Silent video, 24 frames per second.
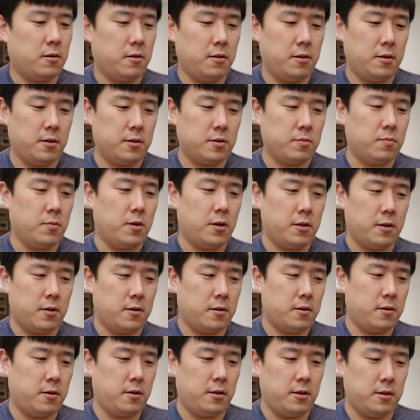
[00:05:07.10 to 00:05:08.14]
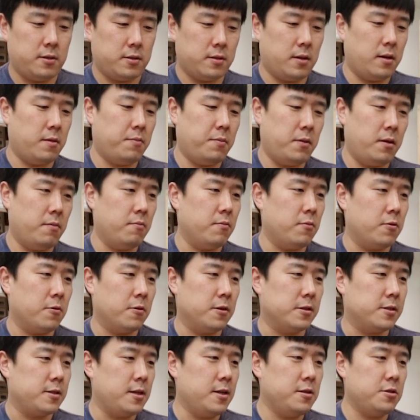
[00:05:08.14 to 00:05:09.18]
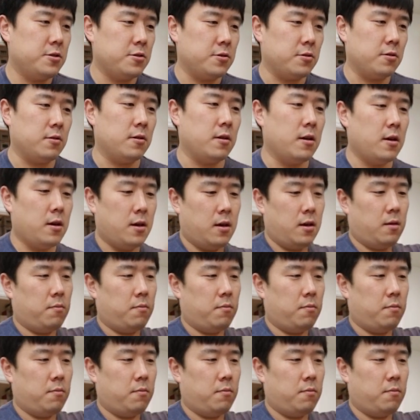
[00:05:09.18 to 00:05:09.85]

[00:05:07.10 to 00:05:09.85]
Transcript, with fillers: on this monitor is a bit more essential